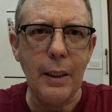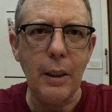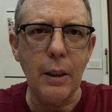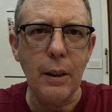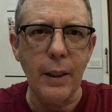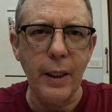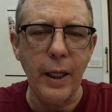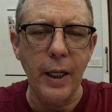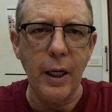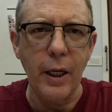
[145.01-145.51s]

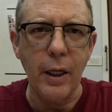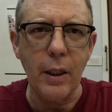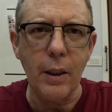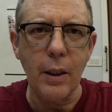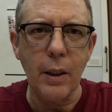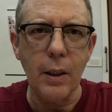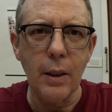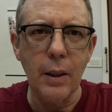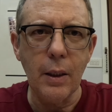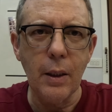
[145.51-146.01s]
clinic
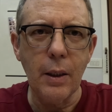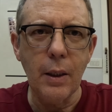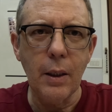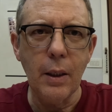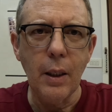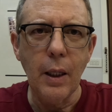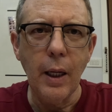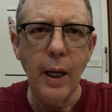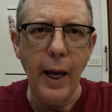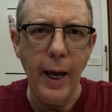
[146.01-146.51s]

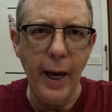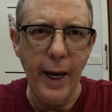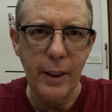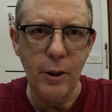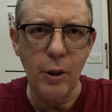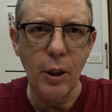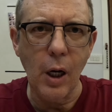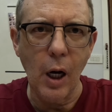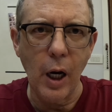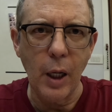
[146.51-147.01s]

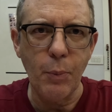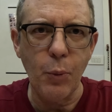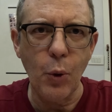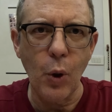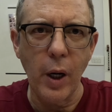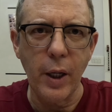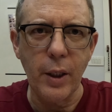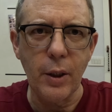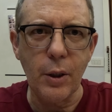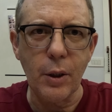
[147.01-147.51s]
at Thai
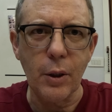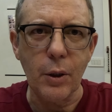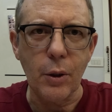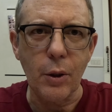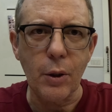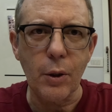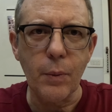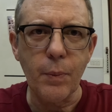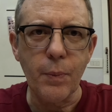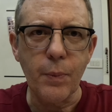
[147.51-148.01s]

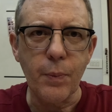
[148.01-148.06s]
prices.